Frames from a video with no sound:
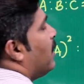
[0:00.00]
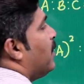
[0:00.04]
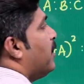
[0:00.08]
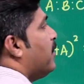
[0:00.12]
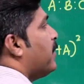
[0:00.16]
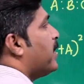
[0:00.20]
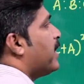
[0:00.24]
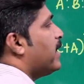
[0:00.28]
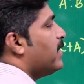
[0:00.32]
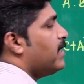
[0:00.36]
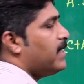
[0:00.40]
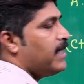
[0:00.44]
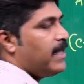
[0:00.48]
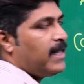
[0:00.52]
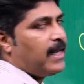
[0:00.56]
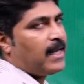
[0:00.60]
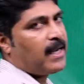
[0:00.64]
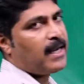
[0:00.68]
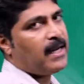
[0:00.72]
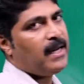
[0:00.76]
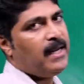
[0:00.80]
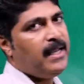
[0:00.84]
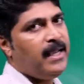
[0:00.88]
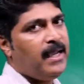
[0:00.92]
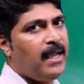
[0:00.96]
you can
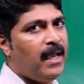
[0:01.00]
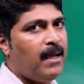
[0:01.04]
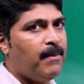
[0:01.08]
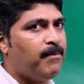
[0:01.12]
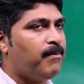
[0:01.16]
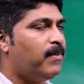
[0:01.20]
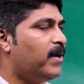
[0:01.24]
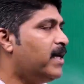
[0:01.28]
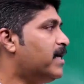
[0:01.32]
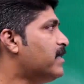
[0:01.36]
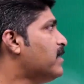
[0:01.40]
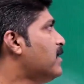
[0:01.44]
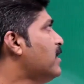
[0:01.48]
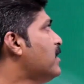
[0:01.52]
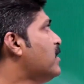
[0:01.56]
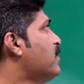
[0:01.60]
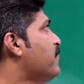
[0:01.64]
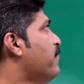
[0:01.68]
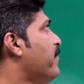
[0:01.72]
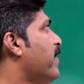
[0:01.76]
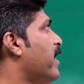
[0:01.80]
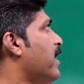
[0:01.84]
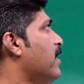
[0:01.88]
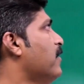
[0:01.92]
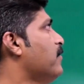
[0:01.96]
directly apply these
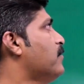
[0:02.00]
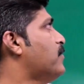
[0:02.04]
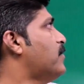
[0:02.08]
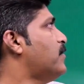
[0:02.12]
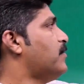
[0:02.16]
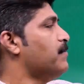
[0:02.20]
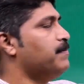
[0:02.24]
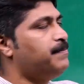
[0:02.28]
values.